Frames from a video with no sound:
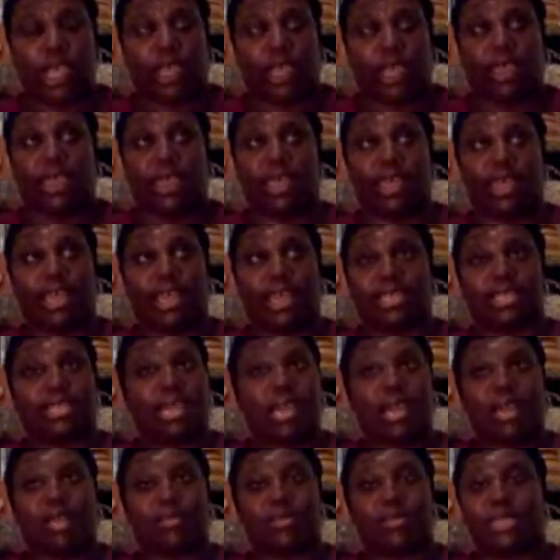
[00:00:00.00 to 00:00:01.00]
And at
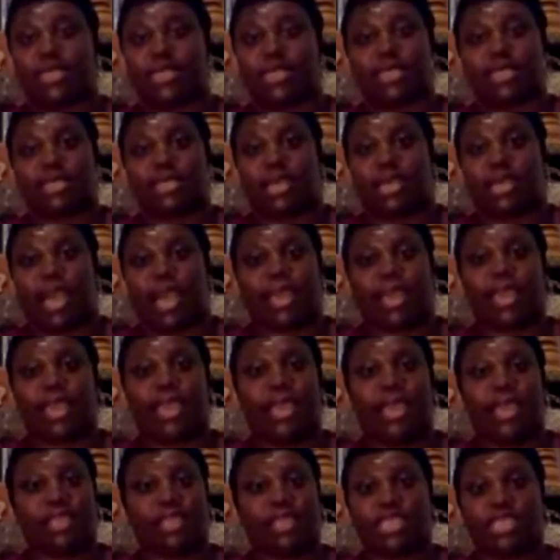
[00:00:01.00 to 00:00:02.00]
times it's like, I
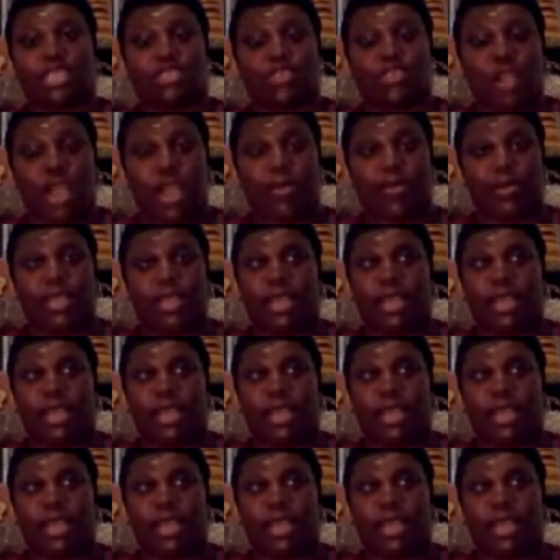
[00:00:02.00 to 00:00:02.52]
can't describe it.